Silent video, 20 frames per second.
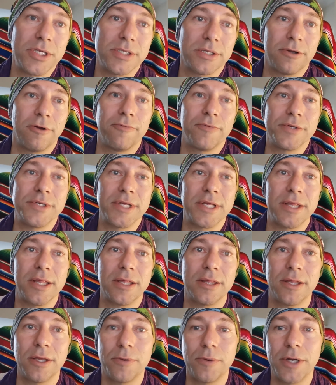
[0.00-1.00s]
reason, obviously
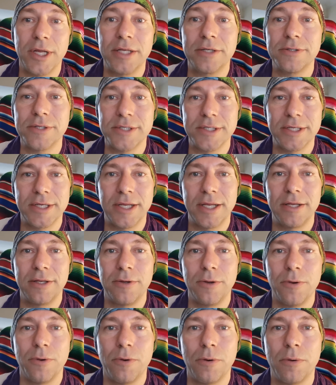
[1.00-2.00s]
that they were interested
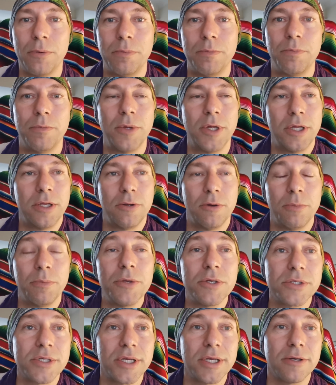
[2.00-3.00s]
in your
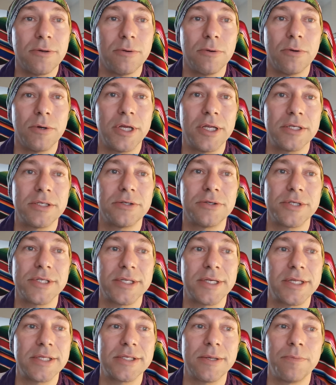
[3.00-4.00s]
music or
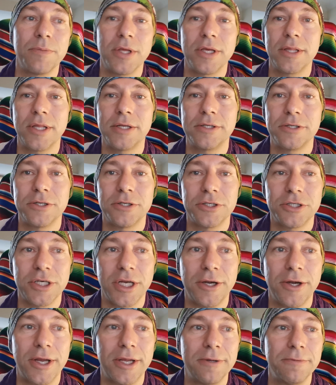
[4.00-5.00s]
interested in something that you're
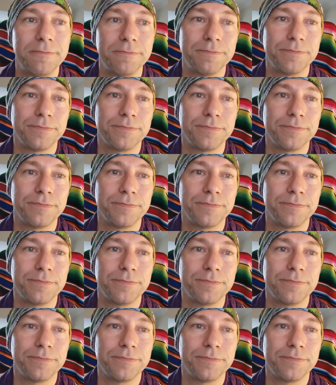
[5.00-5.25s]
sharing.